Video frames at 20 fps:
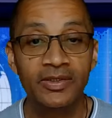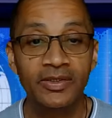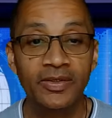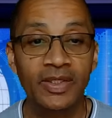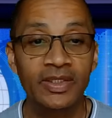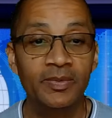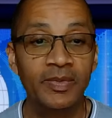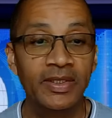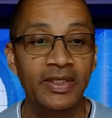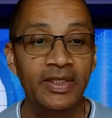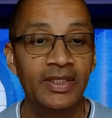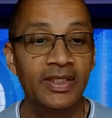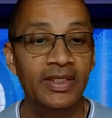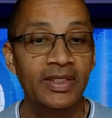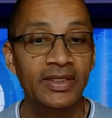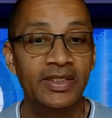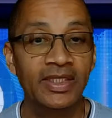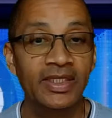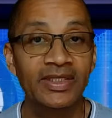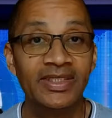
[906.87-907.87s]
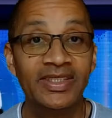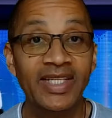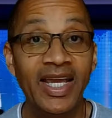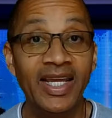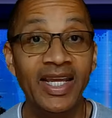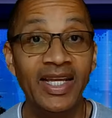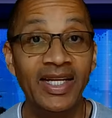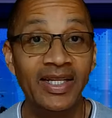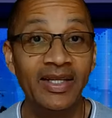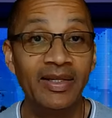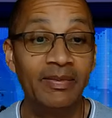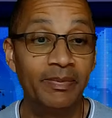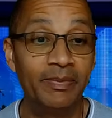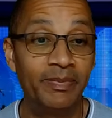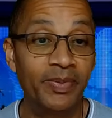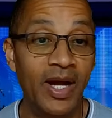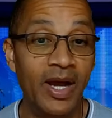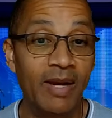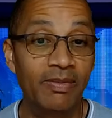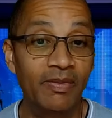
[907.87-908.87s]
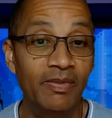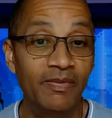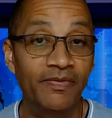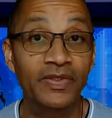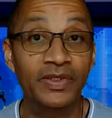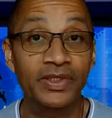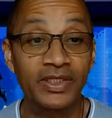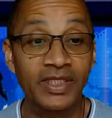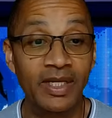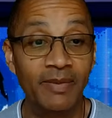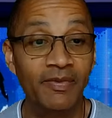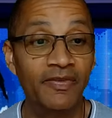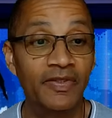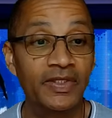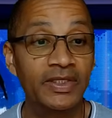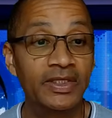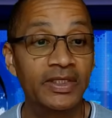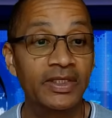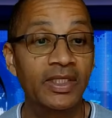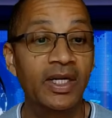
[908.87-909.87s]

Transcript: Trust me, it's a daily problem for some of